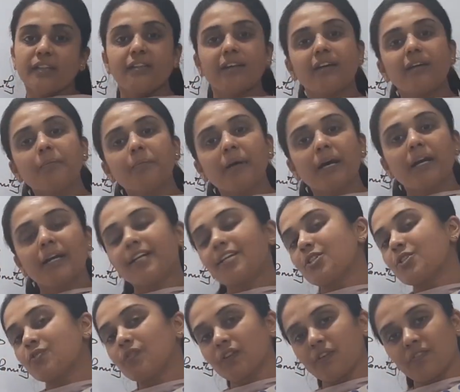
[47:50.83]
Thereby it
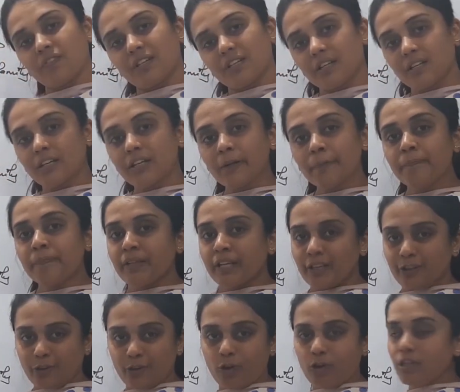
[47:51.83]
is favoring
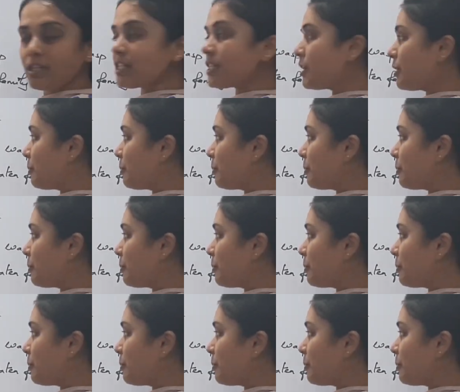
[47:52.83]
cross